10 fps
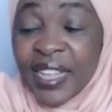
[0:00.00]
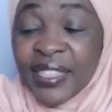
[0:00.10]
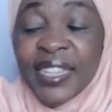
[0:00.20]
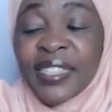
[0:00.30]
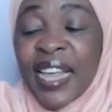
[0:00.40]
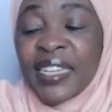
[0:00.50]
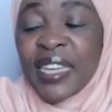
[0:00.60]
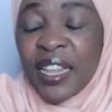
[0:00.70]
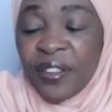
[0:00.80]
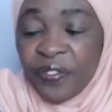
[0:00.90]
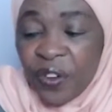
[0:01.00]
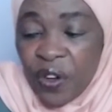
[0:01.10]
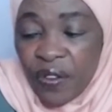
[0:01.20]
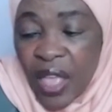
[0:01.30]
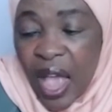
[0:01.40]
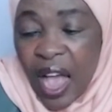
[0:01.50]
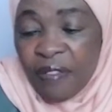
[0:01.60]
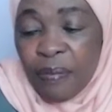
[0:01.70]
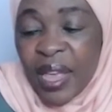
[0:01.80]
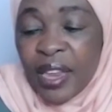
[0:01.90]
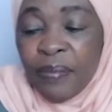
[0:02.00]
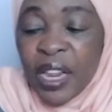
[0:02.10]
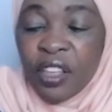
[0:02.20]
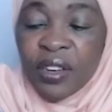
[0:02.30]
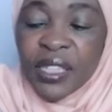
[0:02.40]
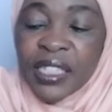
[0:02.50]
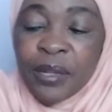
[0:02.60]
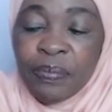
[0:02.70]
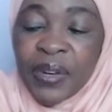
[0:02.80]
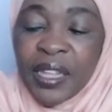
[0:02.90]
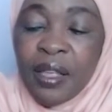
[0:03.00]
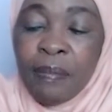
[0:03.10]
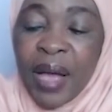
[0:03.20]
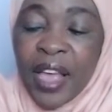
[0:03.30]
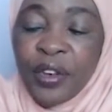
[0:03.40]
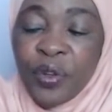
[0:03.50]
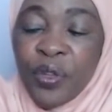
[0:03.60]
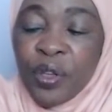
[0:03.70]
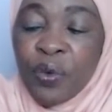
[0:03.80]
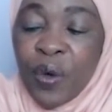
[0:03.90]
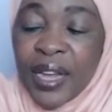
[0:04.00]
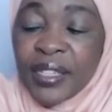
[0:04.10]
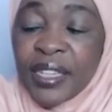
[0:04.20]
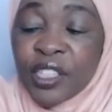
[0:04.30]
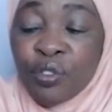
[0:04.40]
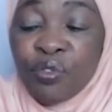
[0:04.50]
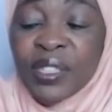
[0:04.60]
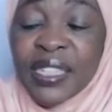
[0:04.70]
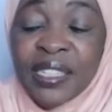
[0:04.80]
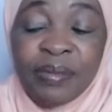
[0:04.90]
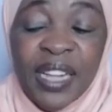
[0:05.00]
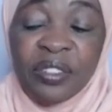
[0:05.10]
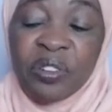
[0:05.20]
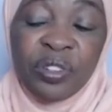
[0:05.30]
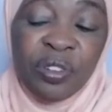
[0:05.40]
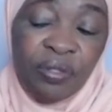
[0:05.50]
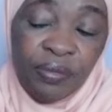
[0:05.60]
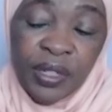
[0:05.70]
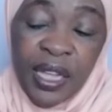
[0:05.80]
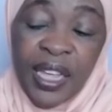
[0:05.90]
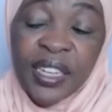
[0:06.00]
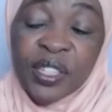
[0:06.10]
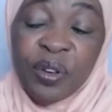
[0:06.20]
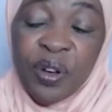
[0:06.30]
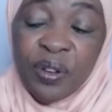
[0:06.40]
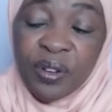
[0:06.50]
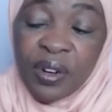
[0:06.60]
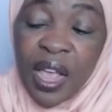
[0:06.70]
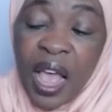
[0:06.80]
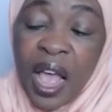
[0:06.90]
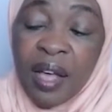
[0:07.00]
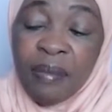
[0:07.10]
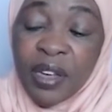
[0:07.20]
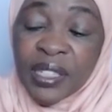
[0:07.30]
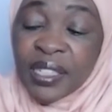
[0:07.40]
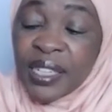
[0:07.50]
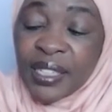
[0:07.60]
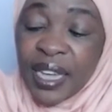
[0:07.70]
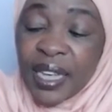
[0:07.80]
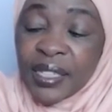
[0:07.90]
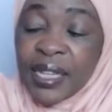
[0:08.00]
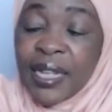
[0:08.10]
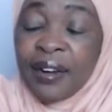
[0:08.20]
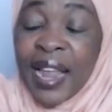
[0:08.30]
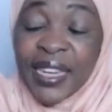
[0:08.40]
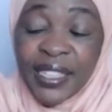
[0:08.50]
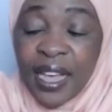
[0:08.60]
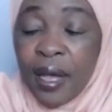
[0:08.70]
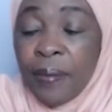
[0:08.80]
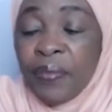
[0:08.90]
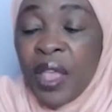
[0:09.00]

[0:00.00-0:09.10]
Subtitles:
Since 1984, I've made millions simply by doing what the school system does not do. In school, most teachers lecture.